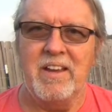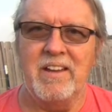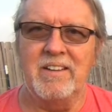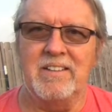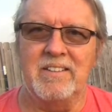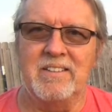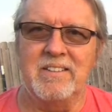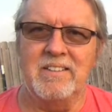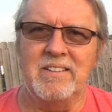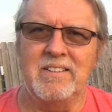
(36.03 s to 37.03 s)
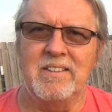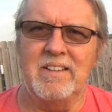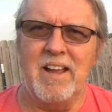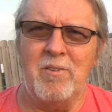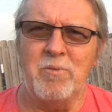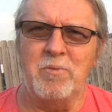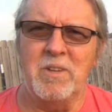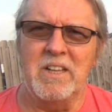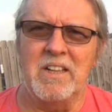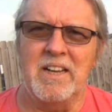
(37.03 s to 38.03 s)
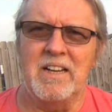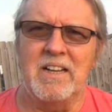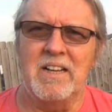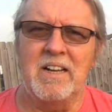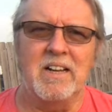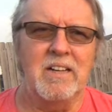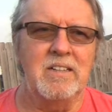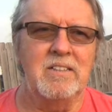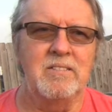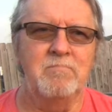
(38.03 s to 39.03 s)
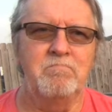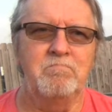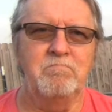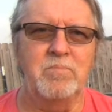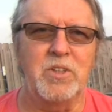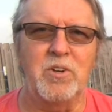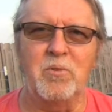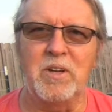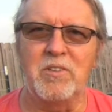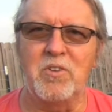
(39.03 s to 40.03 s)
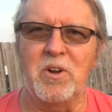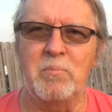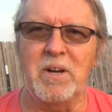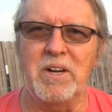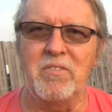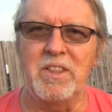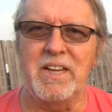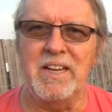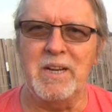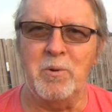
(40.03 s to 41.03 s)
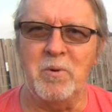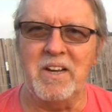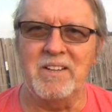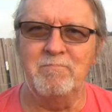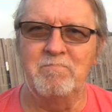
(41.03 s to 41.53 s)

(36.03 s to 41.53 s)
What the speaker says: And I would really like to know what you thought about everything anyway.